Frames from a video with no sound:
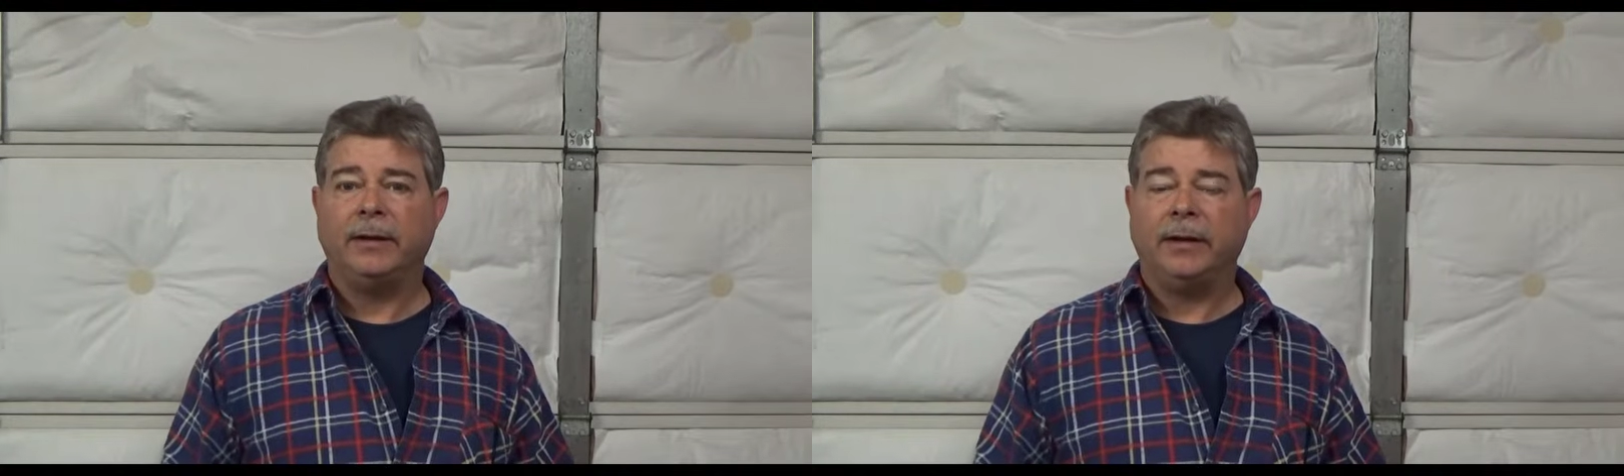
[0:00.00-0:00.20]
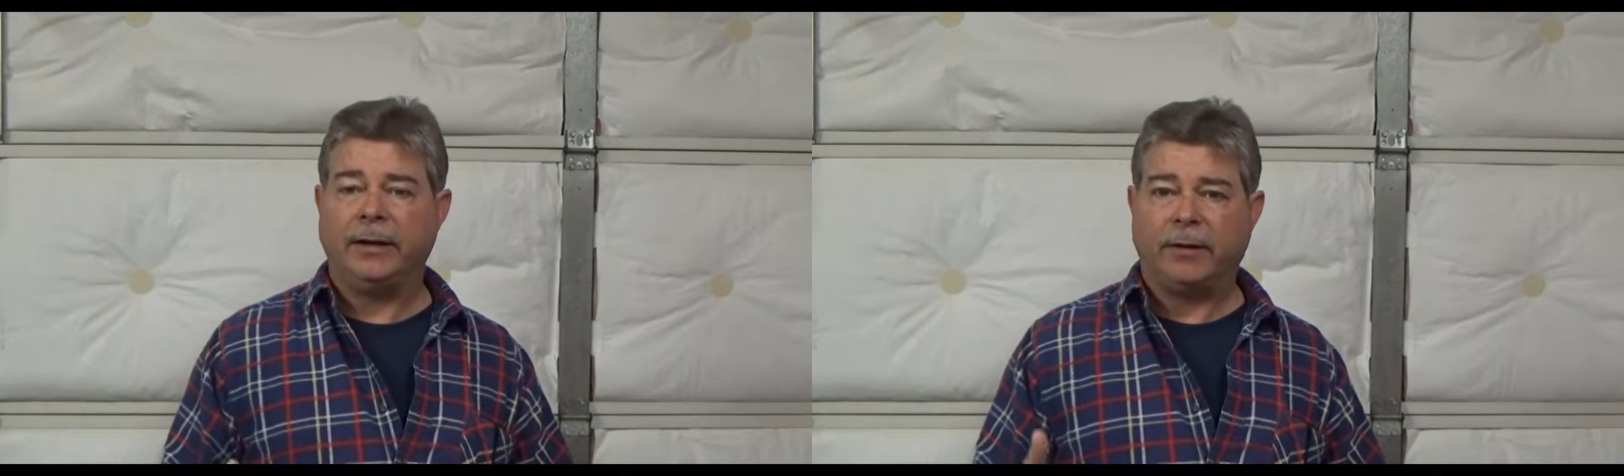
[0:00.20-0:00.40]

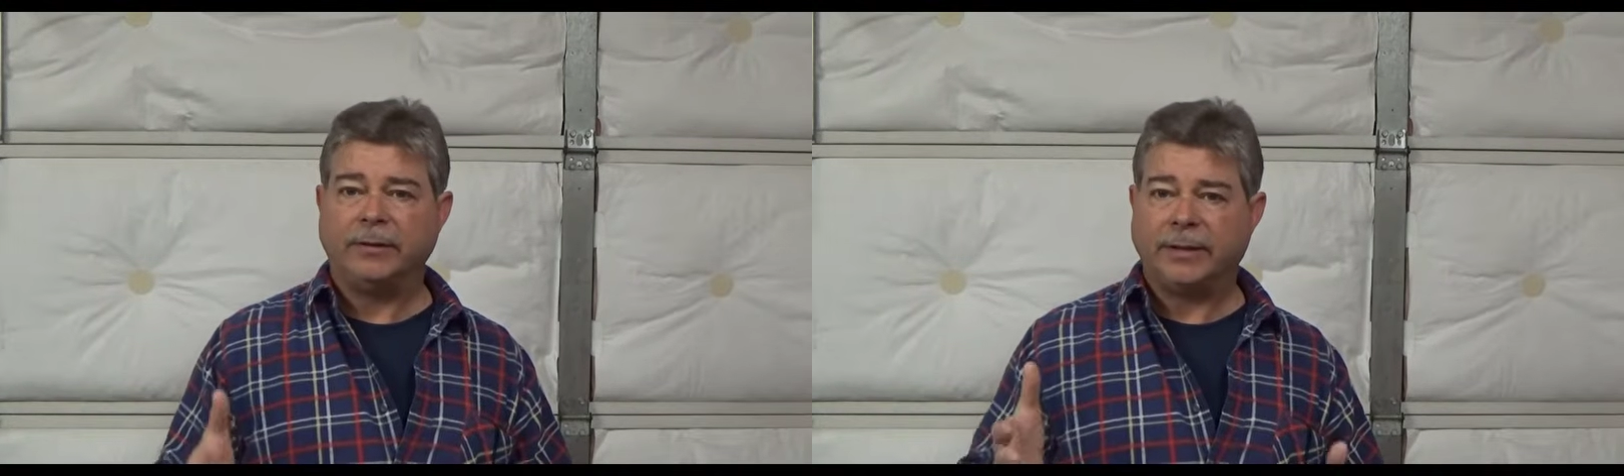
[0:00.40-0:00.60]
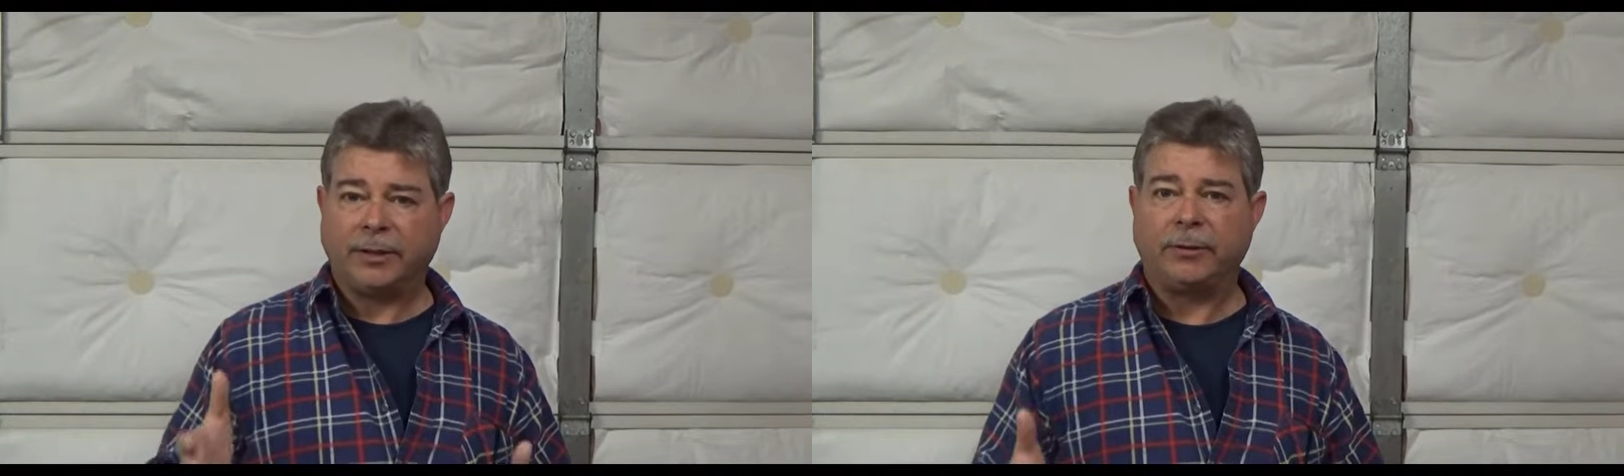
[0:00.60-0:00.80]
and it
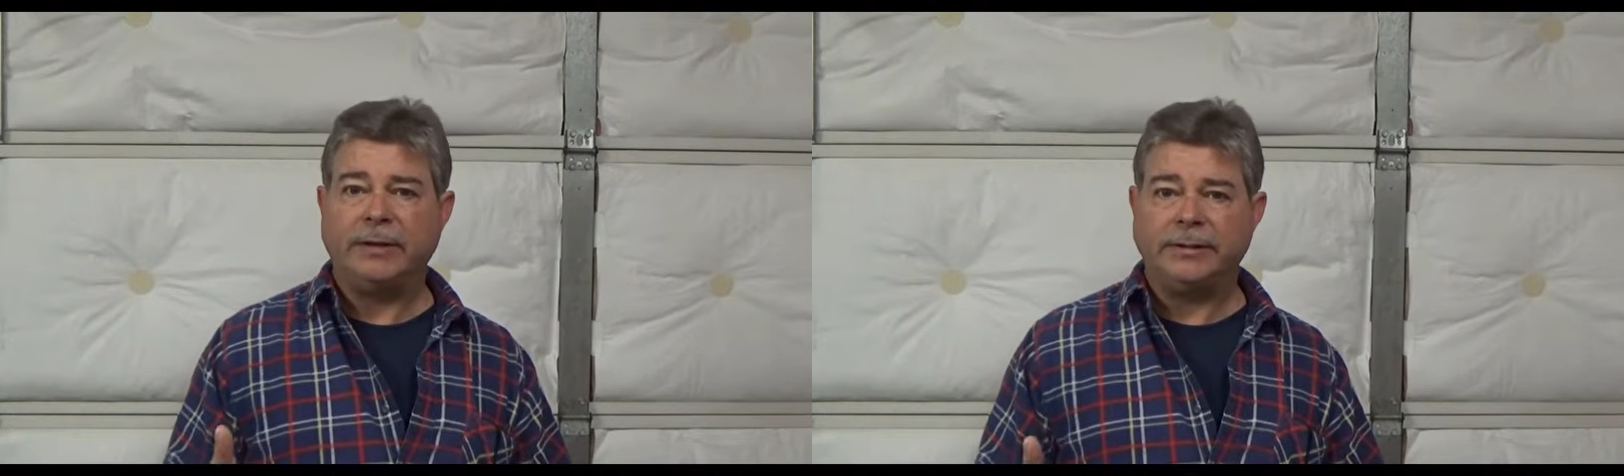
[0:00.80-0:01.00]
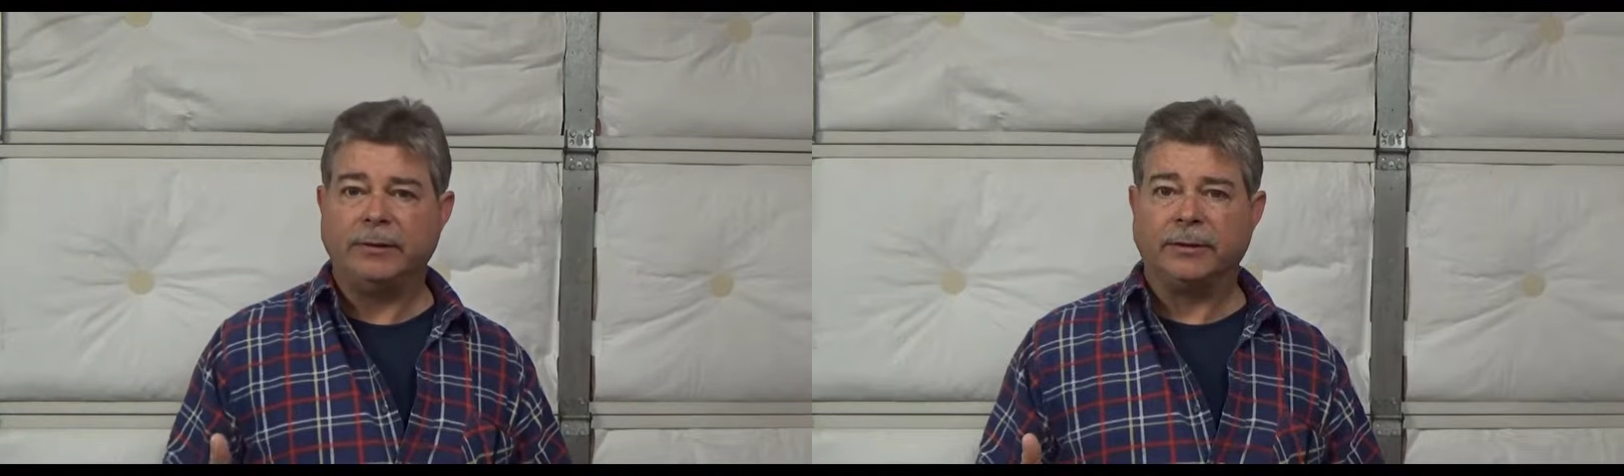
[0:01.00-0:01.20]
always had a
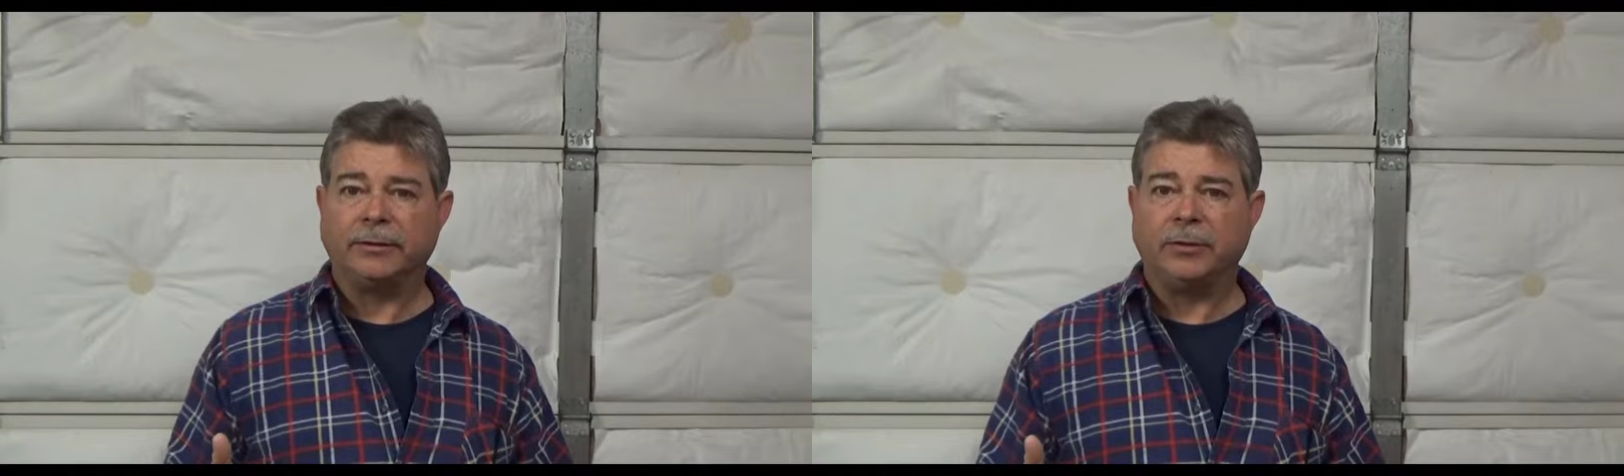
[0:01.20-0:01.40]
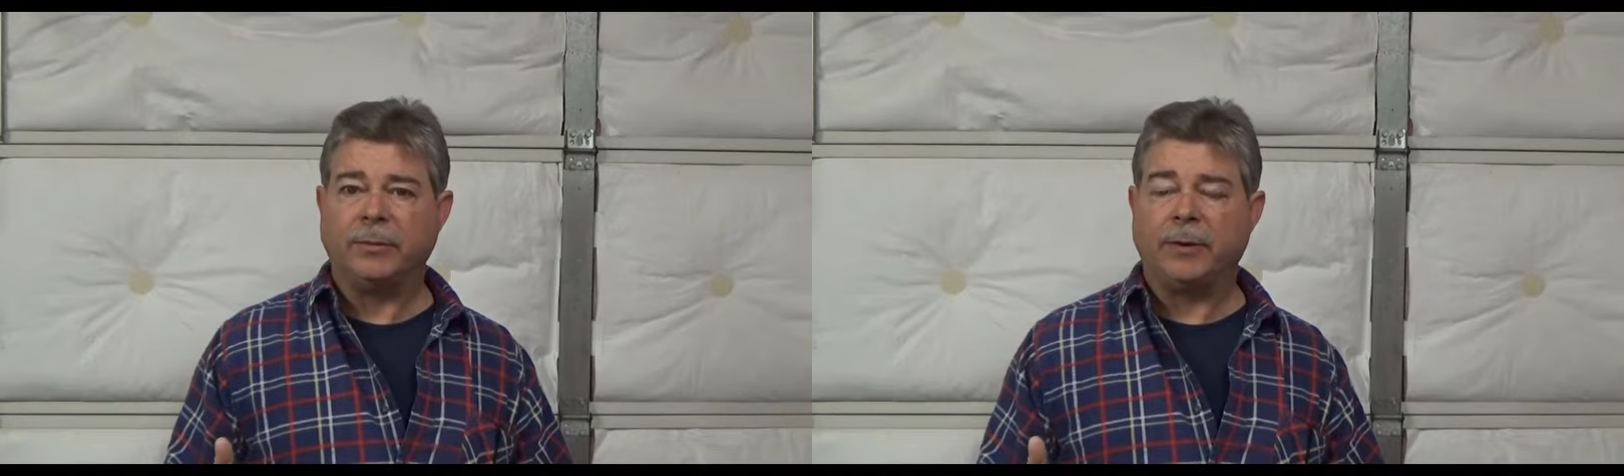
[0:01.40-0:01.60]
greasy look to it,